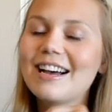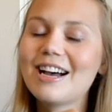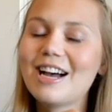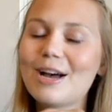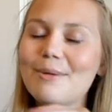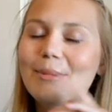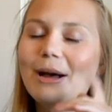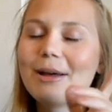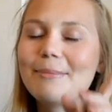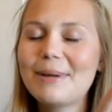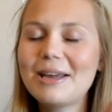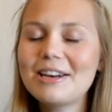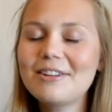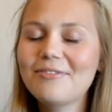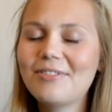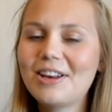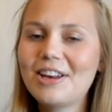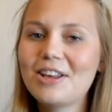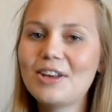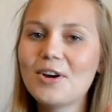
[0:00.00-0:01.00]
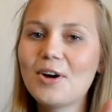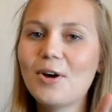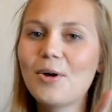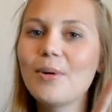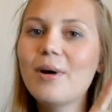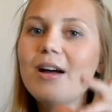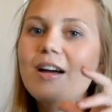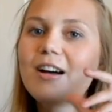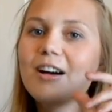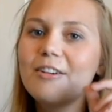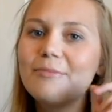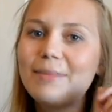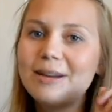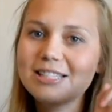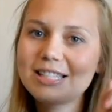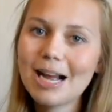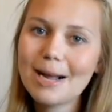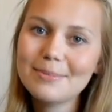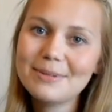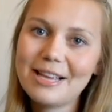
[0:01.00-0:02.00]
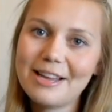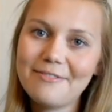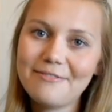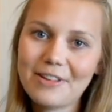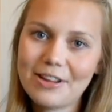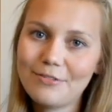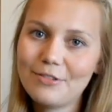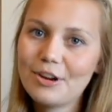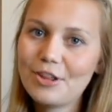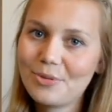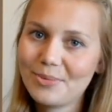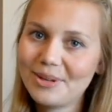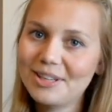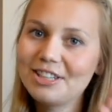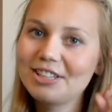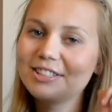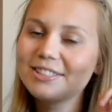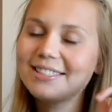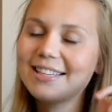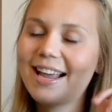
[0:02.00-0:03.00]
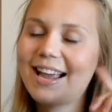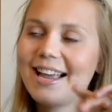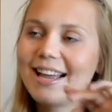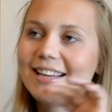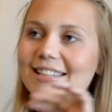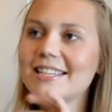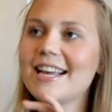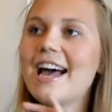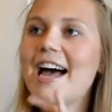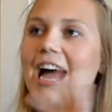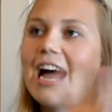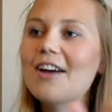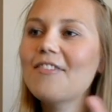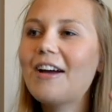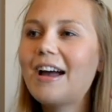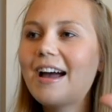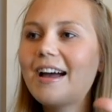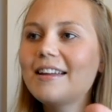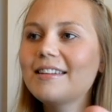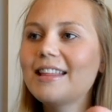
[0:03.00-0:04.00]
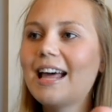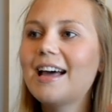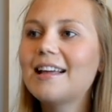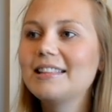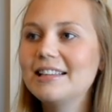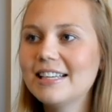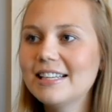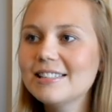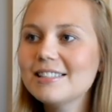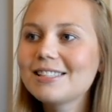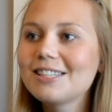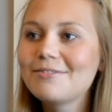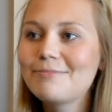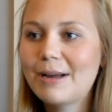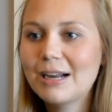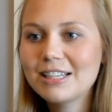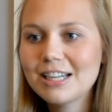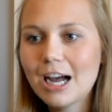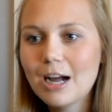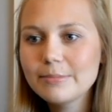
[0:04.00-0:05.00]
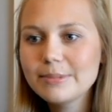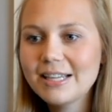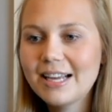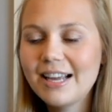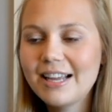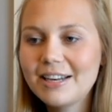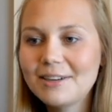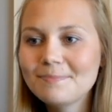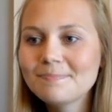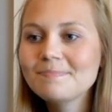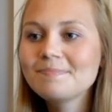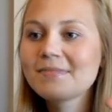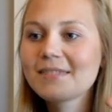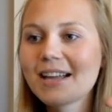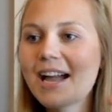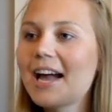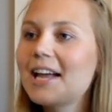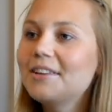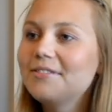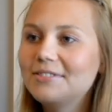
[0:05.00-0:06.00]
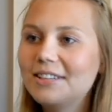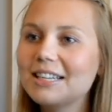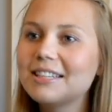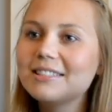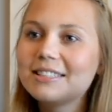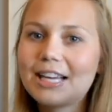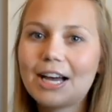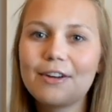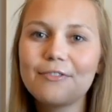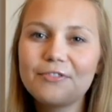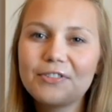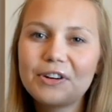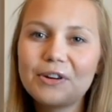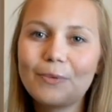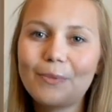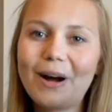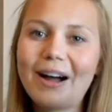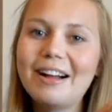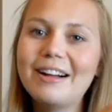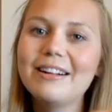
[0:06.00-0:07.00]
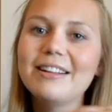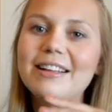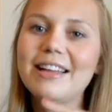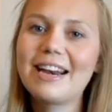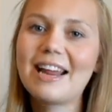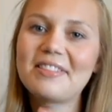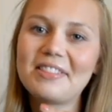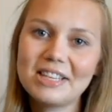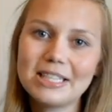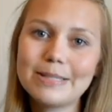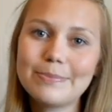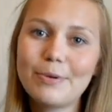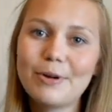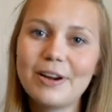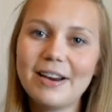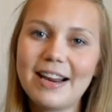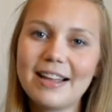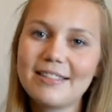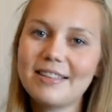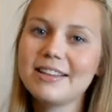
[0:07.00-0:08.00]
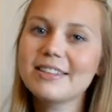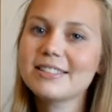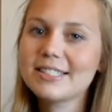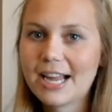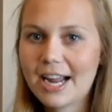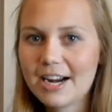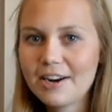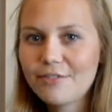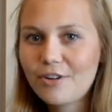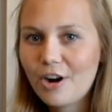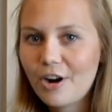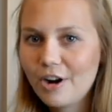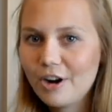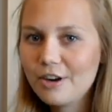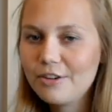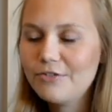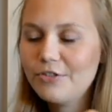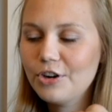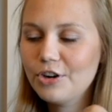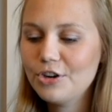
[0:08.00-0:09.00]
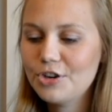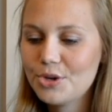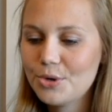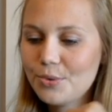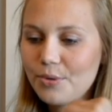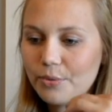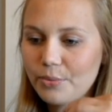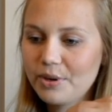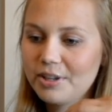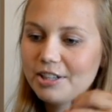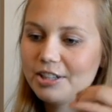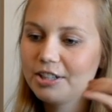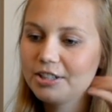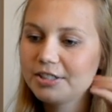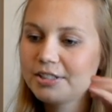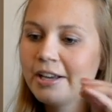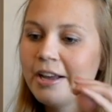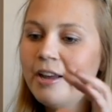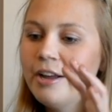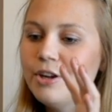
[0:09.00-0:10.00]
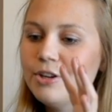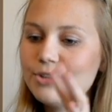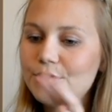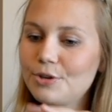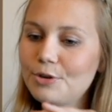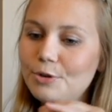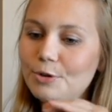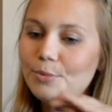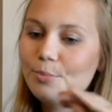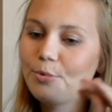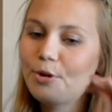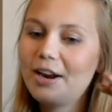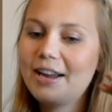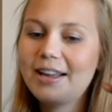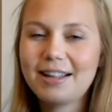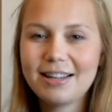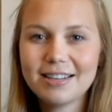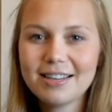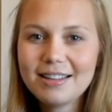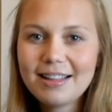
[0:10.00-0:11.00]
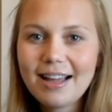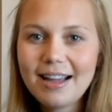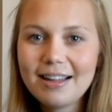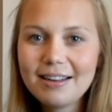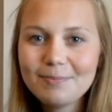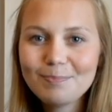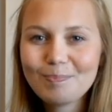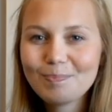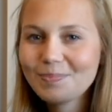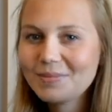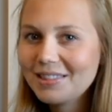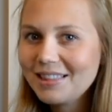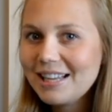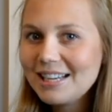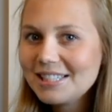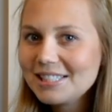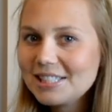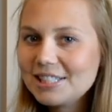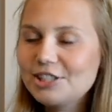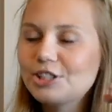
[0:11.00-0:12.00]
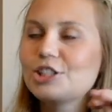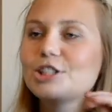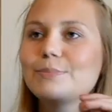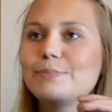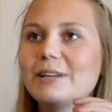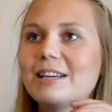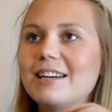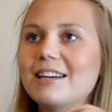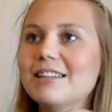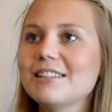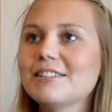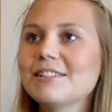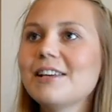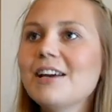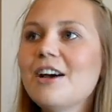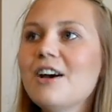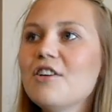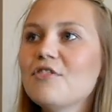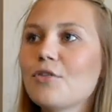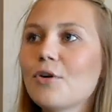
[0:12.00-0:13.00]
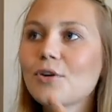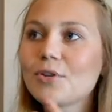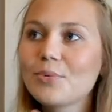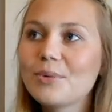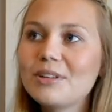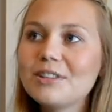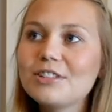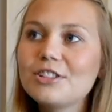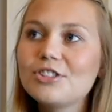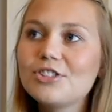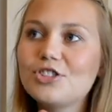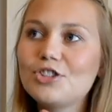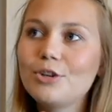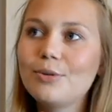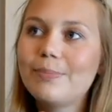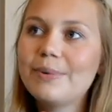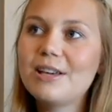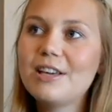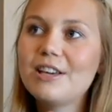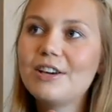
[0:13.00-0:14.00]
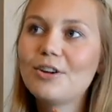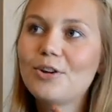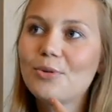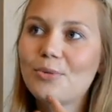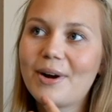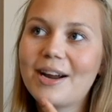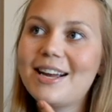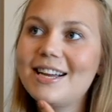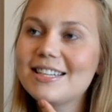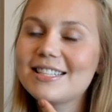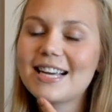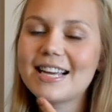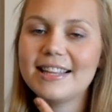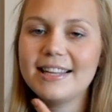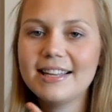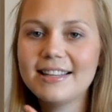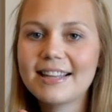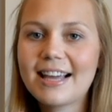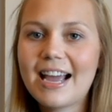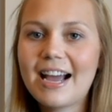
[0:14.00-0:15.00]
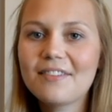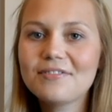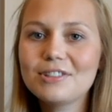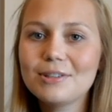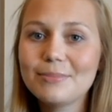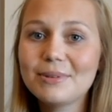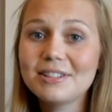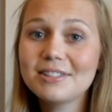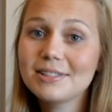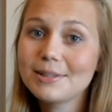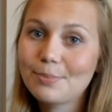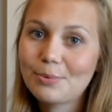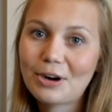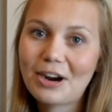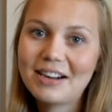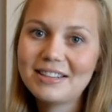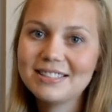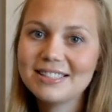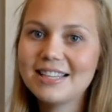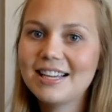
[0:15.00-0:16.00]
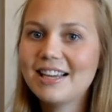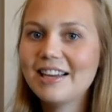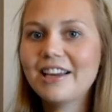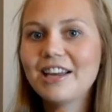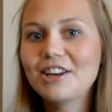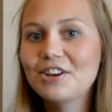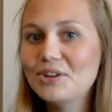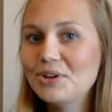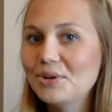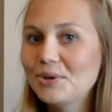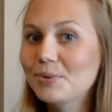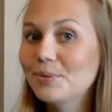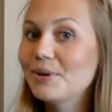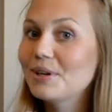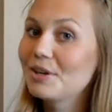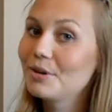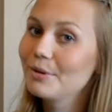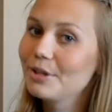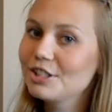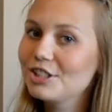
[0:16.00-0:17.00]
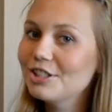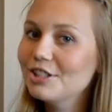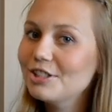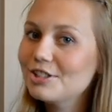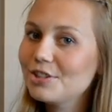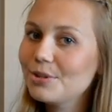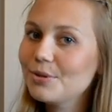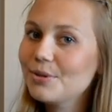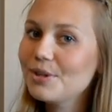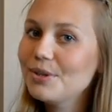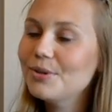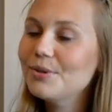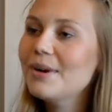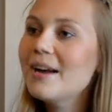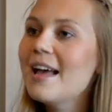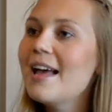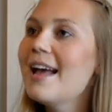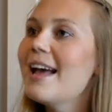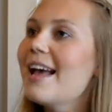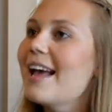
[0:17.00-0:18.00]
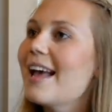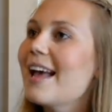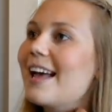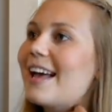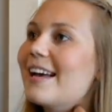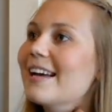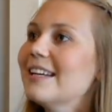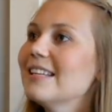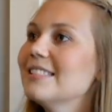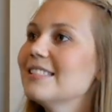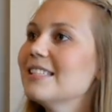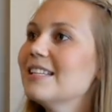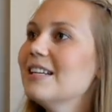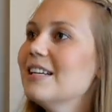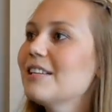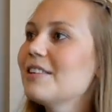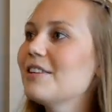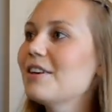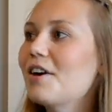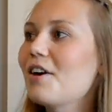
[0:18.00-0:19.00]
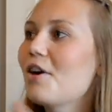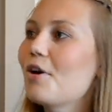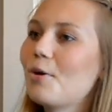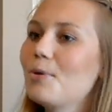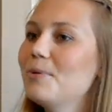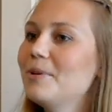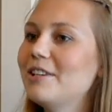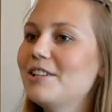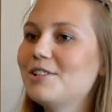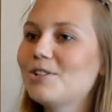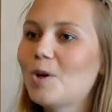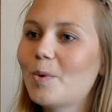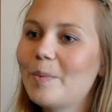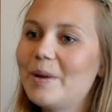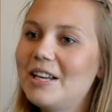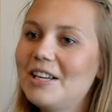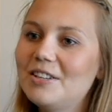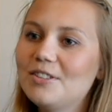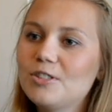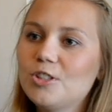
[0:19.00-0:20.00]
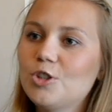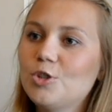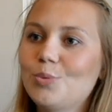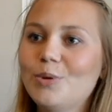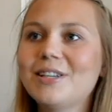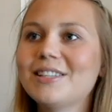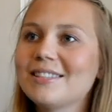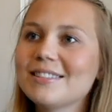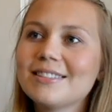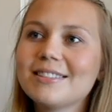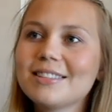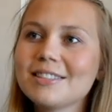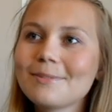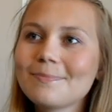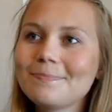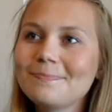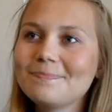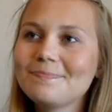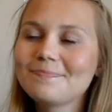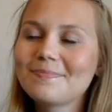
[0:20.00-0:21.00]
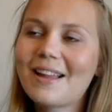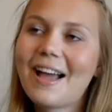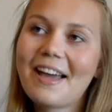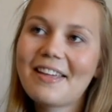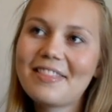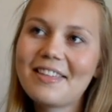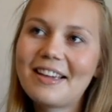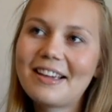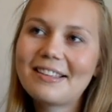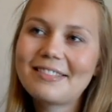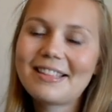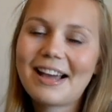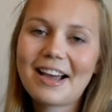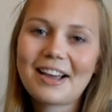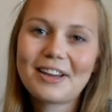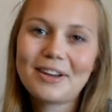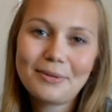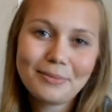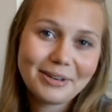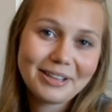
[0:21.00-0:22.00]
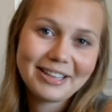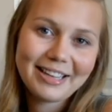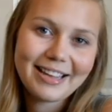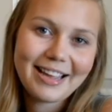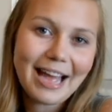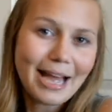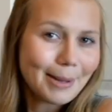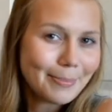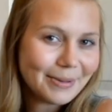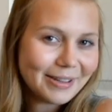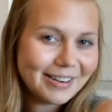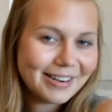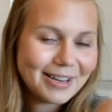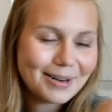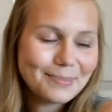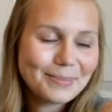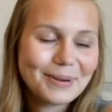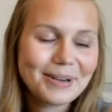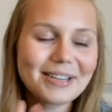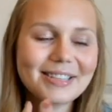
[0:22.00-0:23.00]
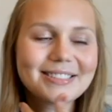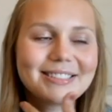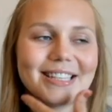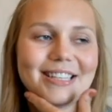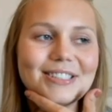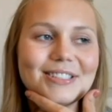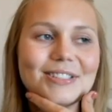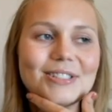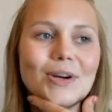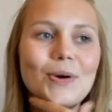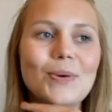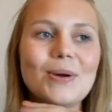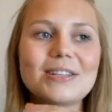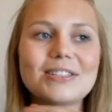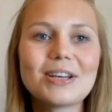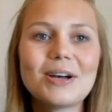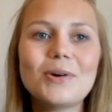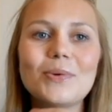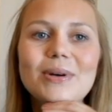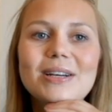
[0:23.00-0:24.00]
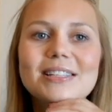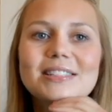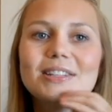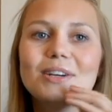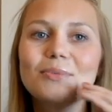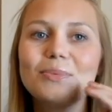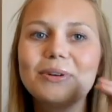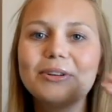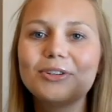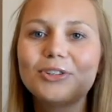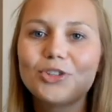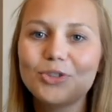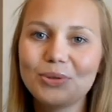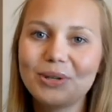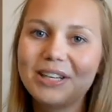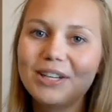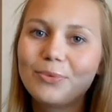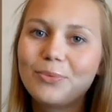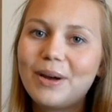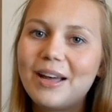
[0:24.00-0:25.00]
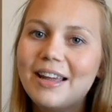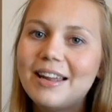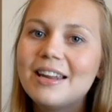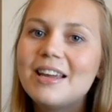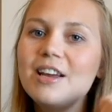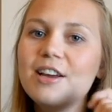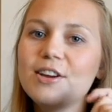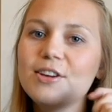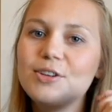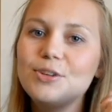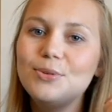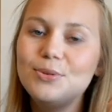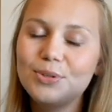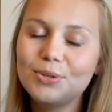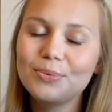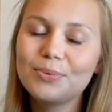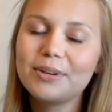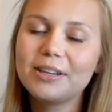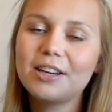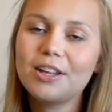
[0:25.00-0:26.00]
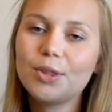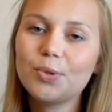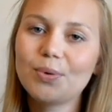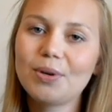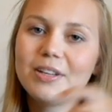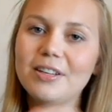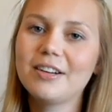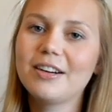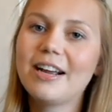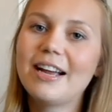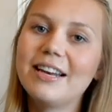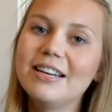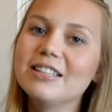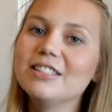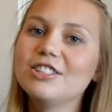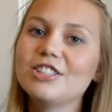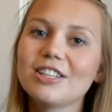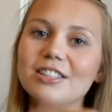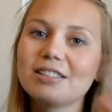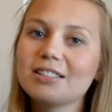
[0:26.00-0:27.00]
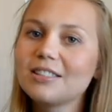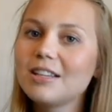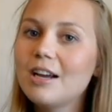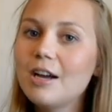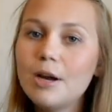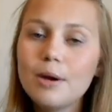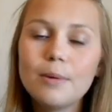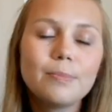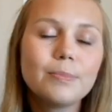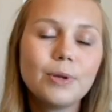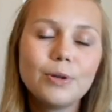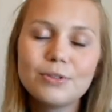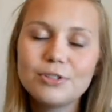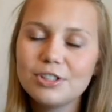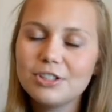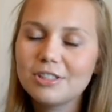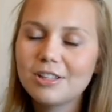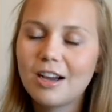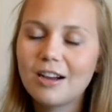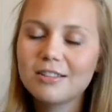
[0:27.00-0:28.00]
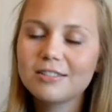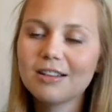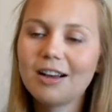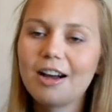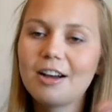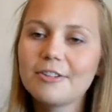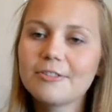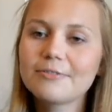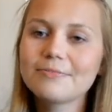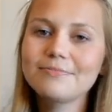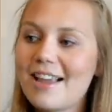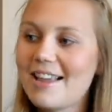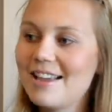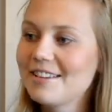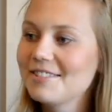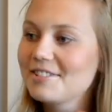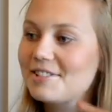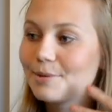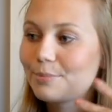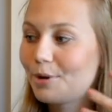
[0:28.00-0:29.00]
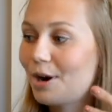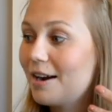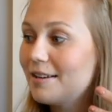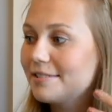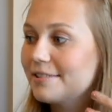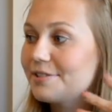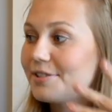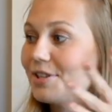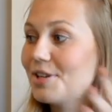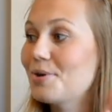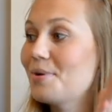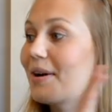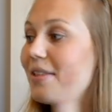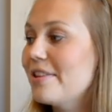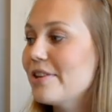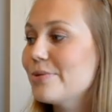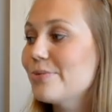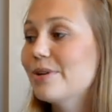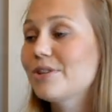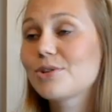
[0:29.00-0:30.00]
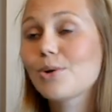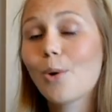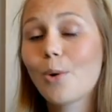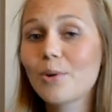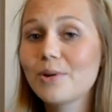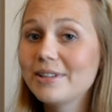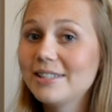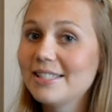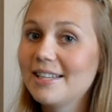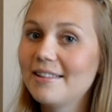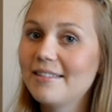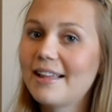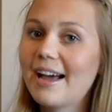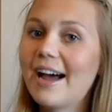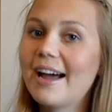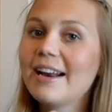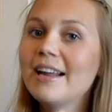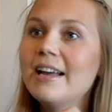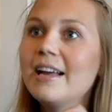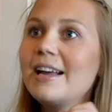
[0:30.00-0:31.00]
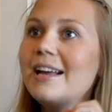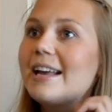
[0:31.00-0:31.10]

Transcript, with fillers: I made a video of my top 10 favorite thrillers, and I've had that list of my top 10 kind of nailed down for a while, and at this point I think it's kind of hard for new thrillers to break into that list, just because for thrillers to be great, I think they have to be surprising and new and original to you, and there are only so many twists I think that can really happen in books, and so it's always a real treat when you do read a thriller and it just blows your socks off and surprises you, and this one totally did that.